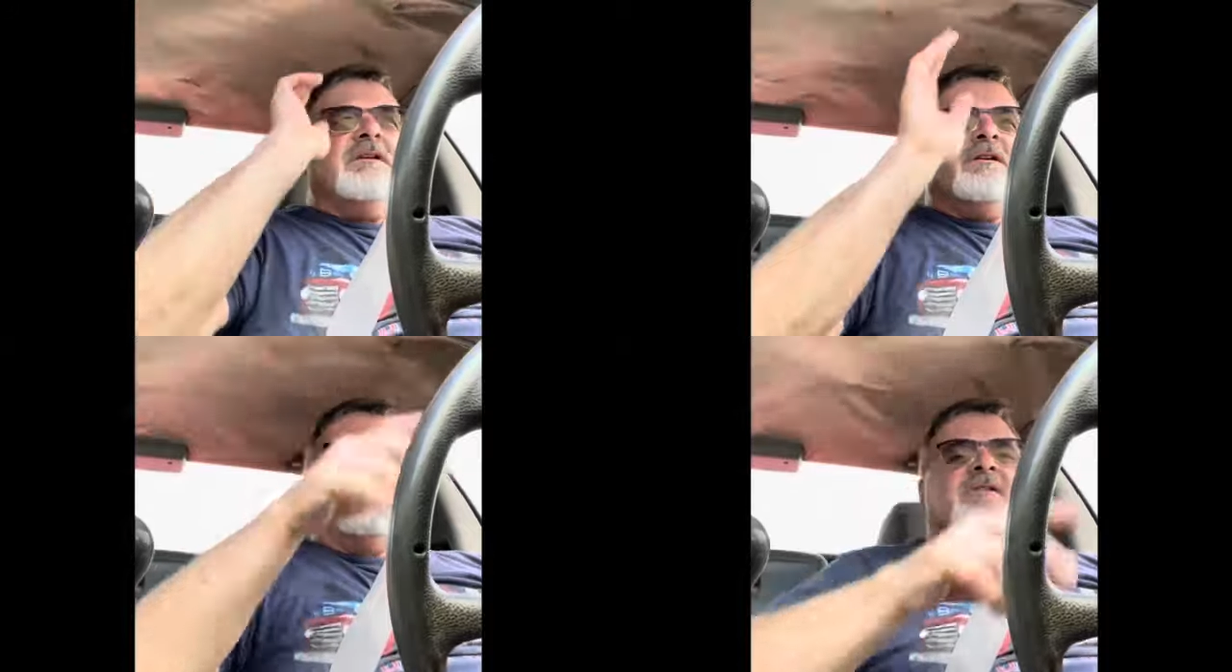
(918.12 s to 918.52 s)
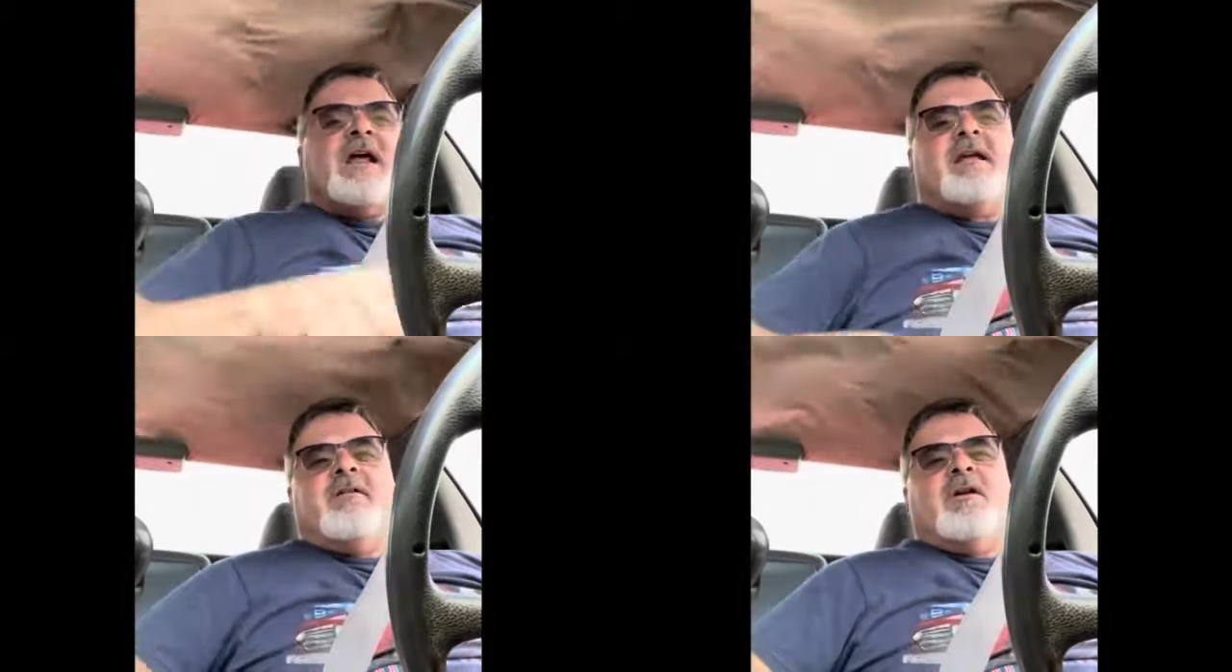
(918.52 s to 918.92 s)
You just
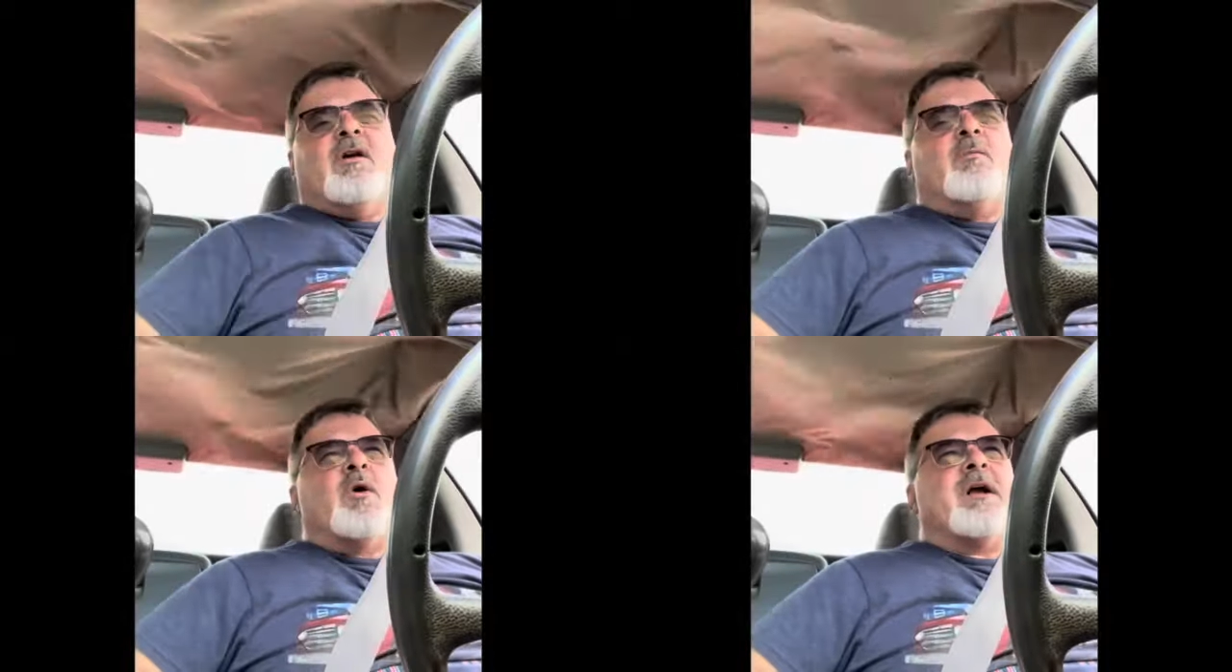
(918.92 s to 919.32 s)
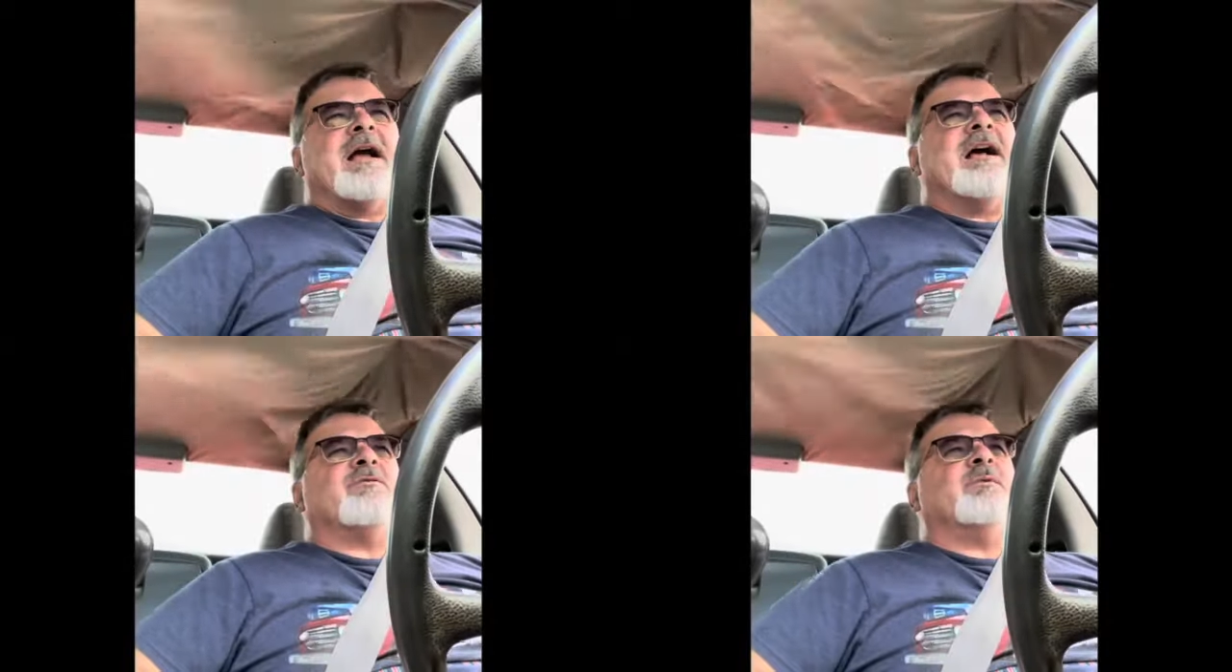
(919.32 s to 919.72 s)
got to get a little more
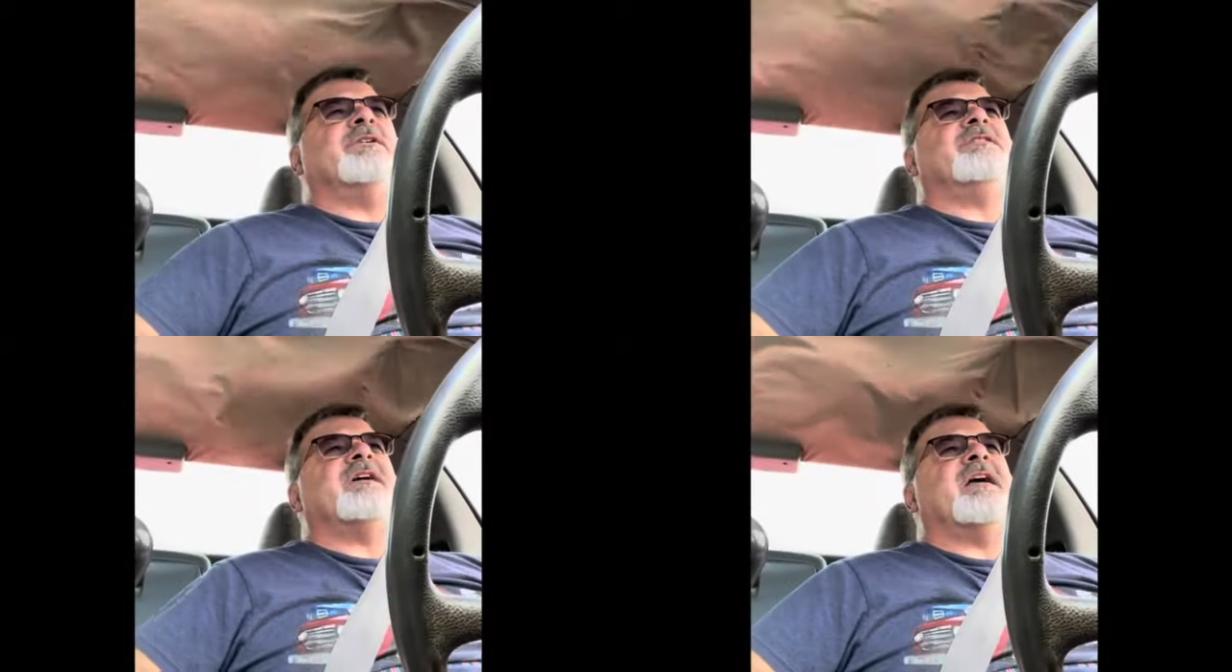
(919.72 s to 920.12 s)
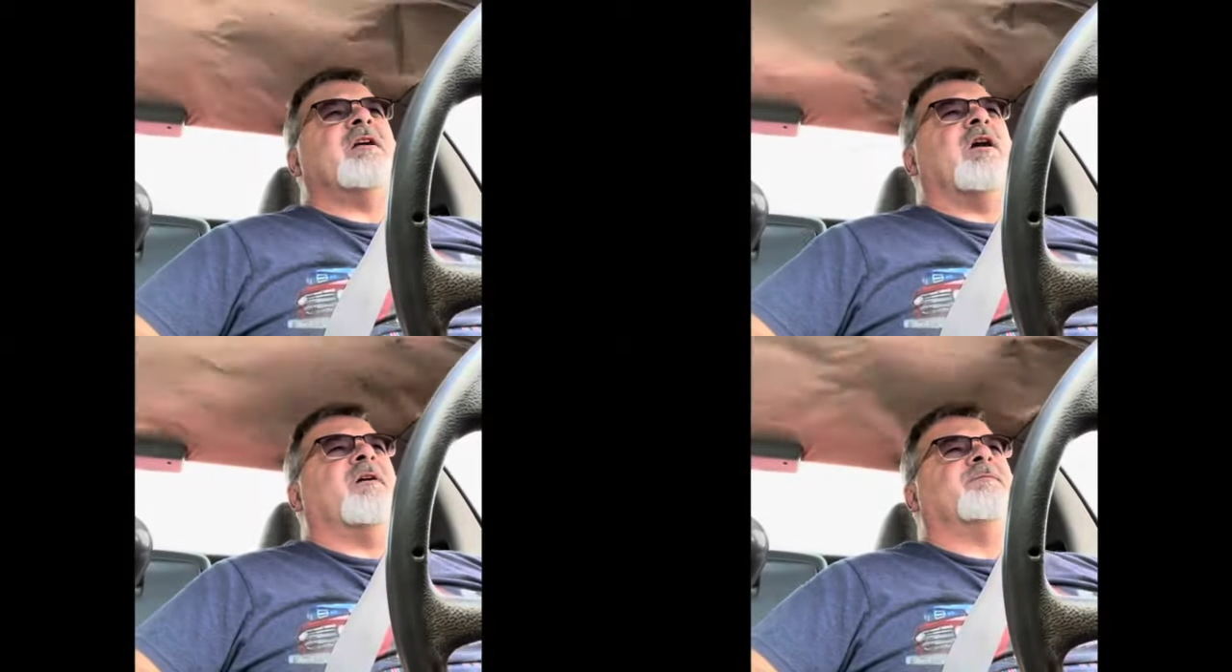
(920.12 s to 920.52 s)
gas when you take
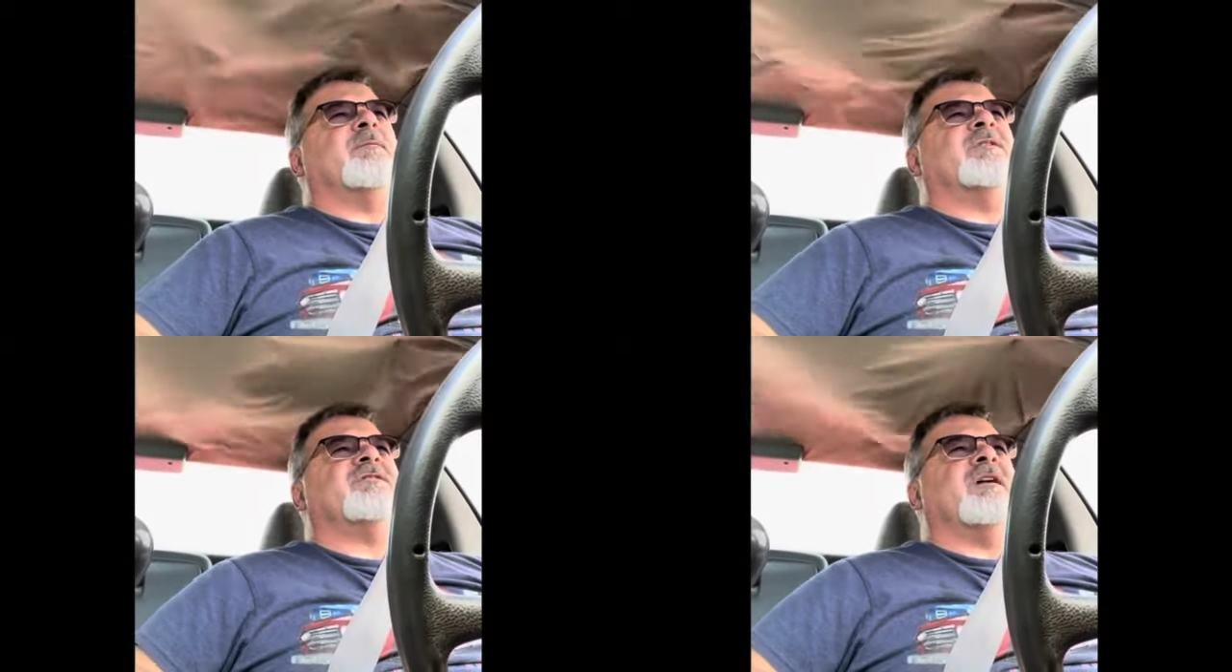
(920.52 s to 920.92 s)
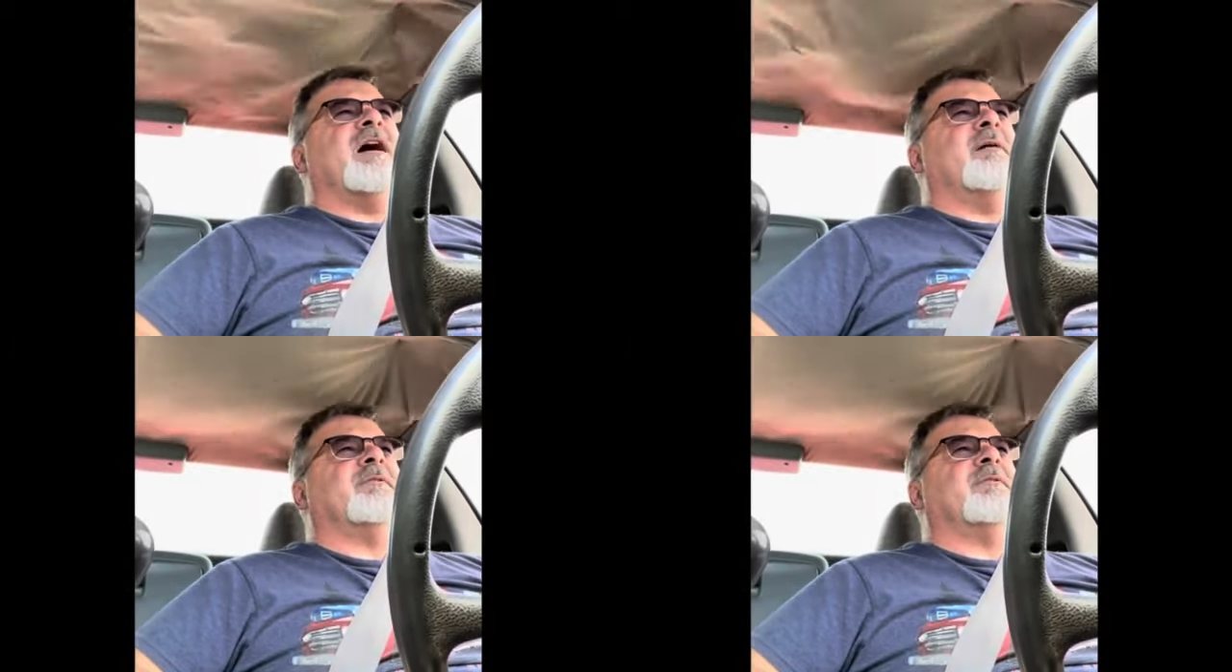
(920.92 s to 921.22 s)
off from a stop.